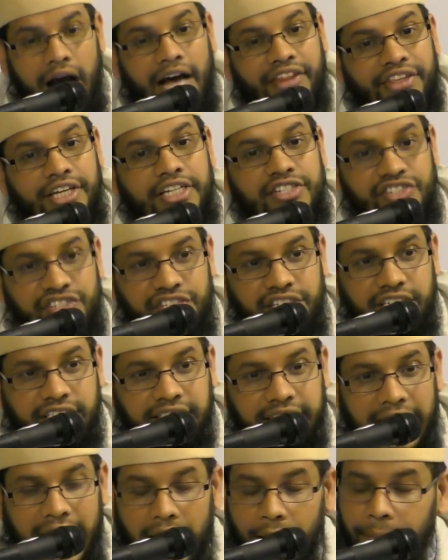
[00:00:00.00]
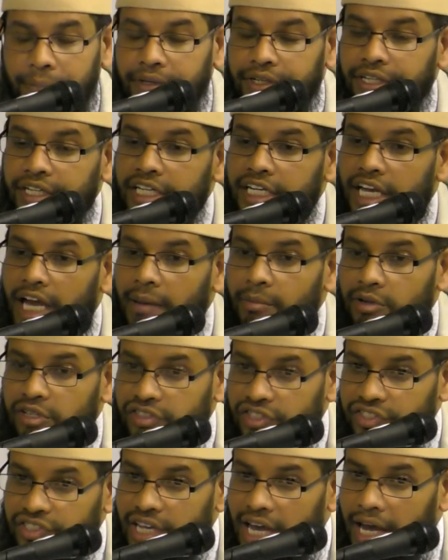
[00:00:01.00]
are other incidents that happen
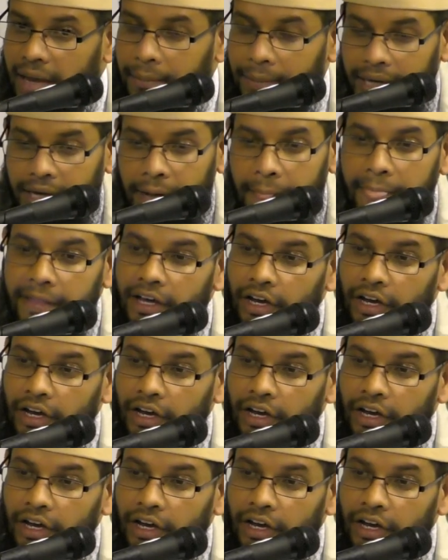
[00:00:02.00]
amongst the Sahaba